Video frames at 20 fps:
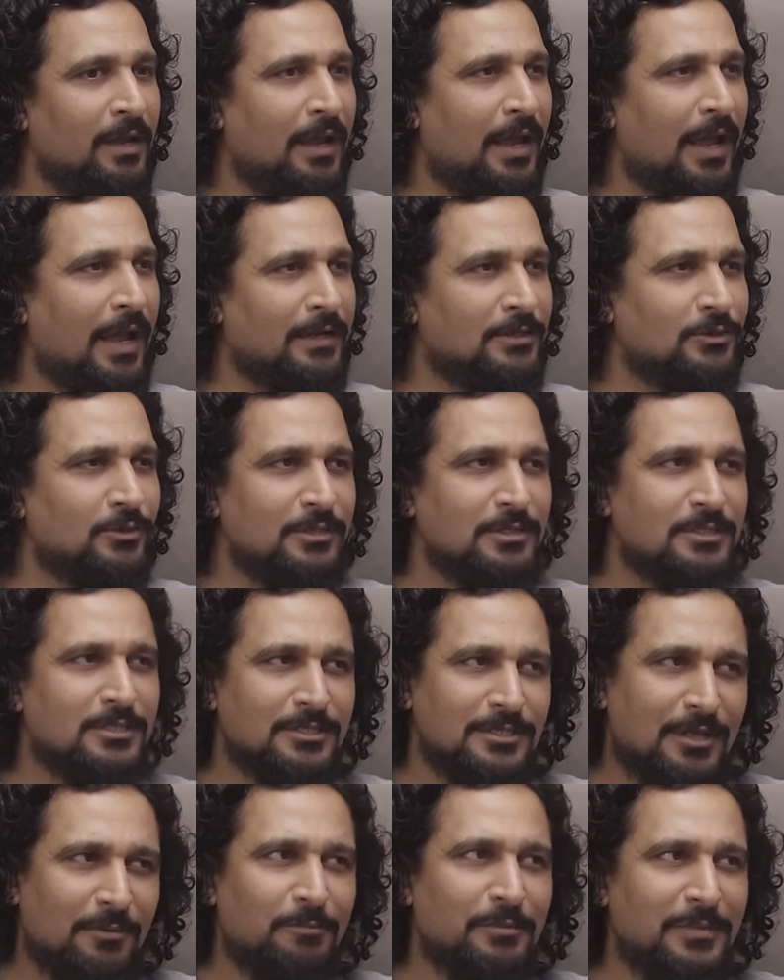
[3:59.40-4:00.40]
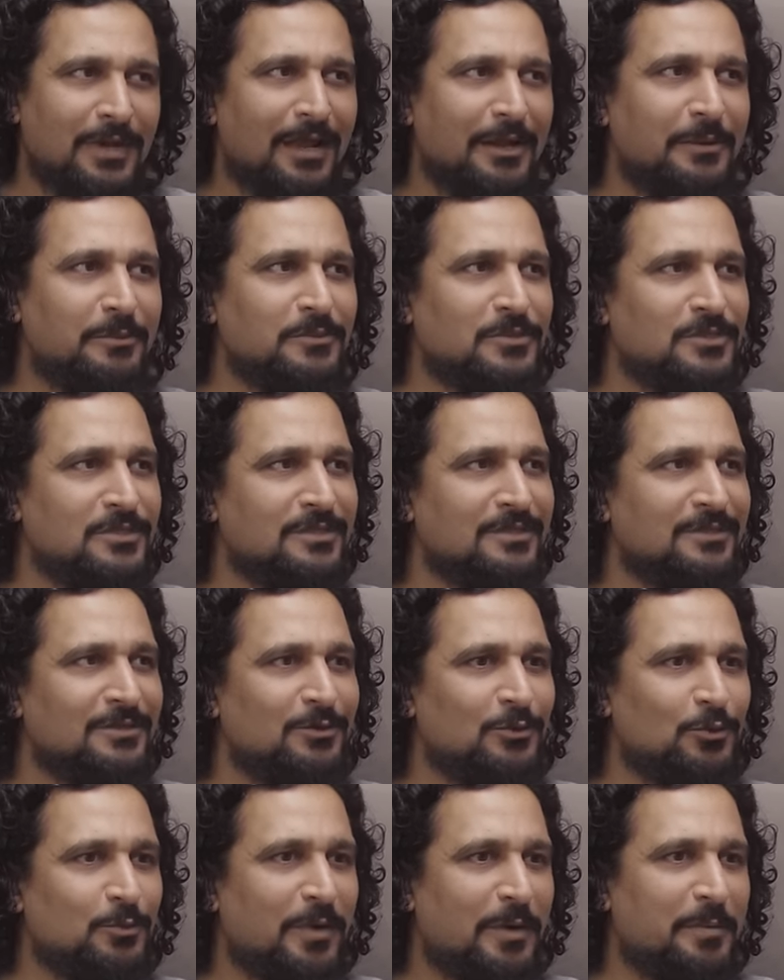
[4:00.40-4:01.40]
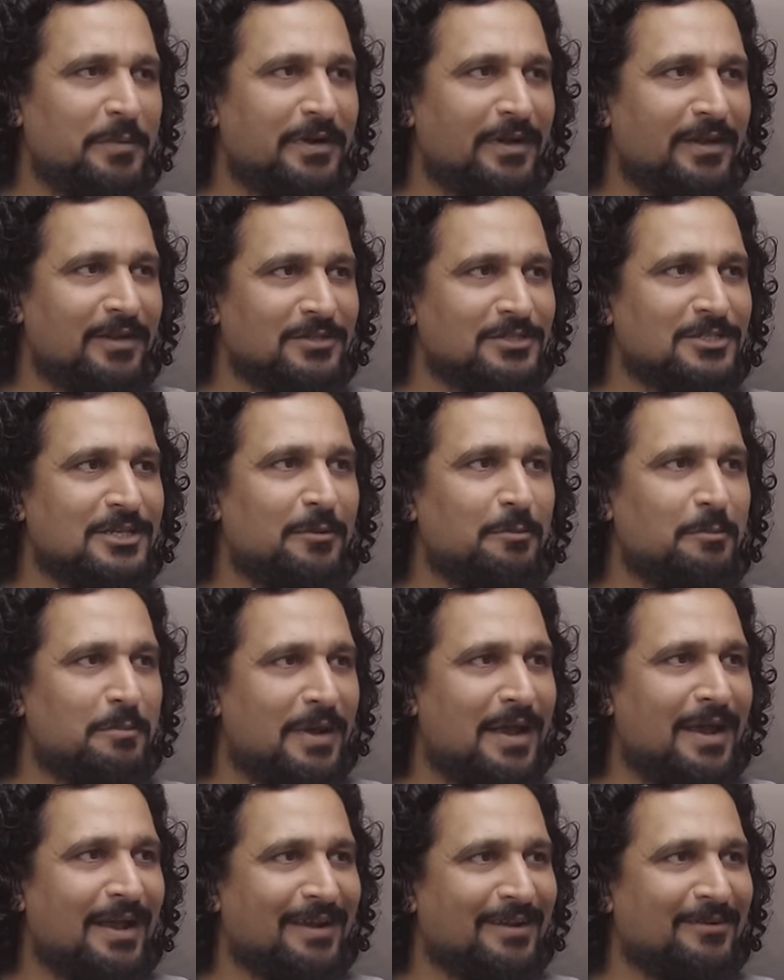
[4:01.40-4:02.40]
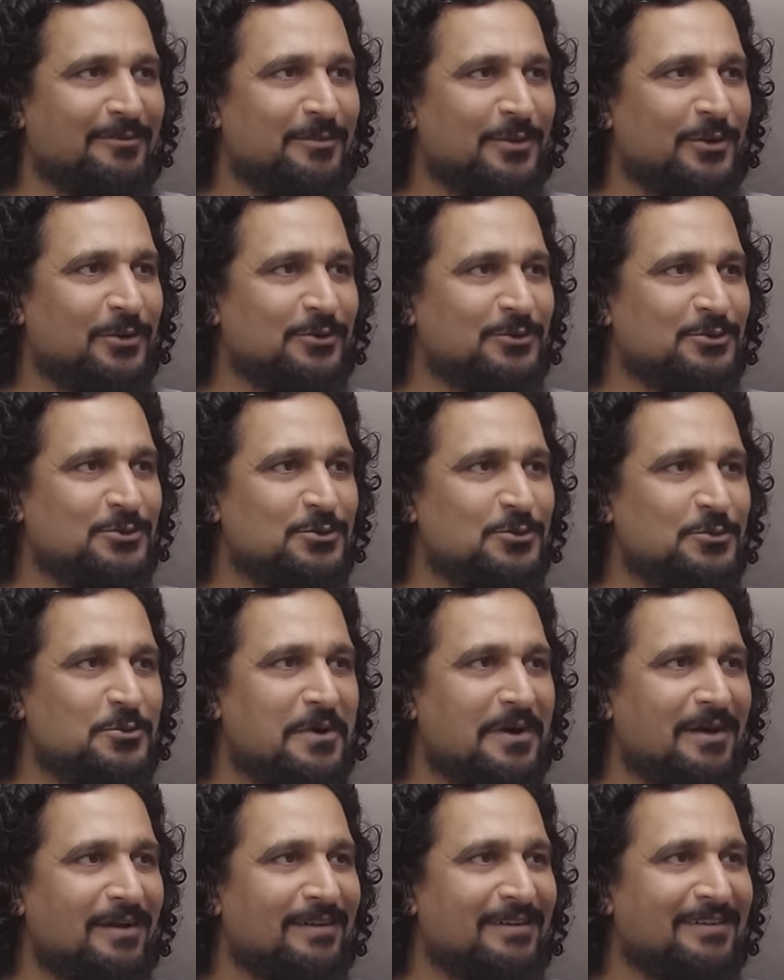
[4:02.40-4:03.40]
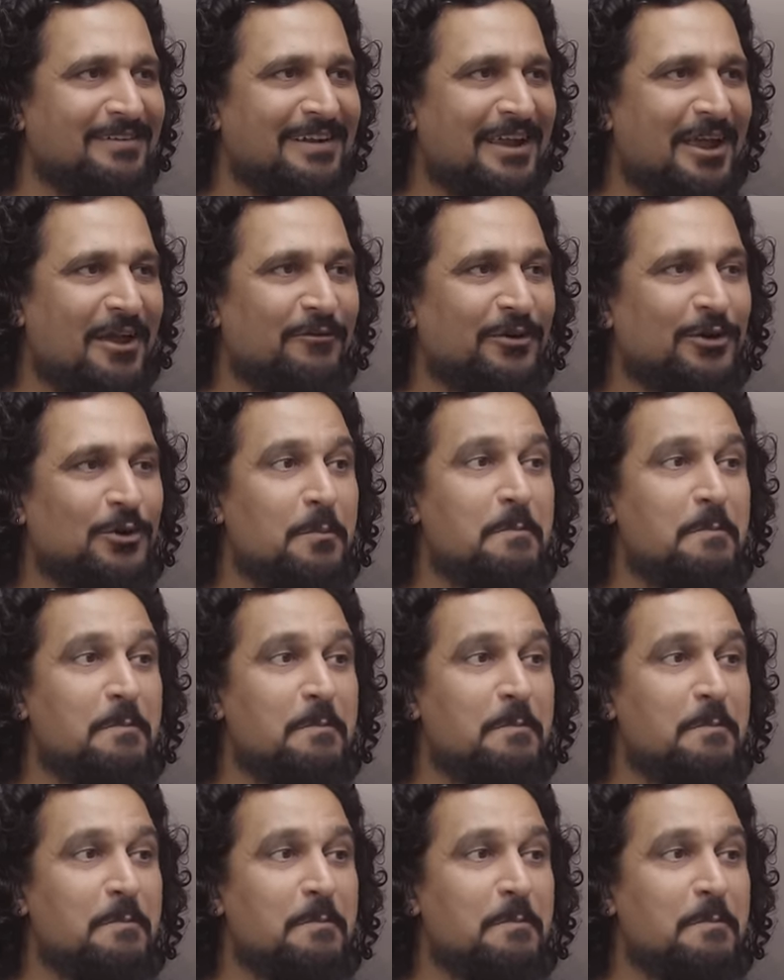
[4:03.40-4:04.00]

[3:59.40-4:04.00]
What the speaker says: actually sometimes you might be taking a step back because you are having to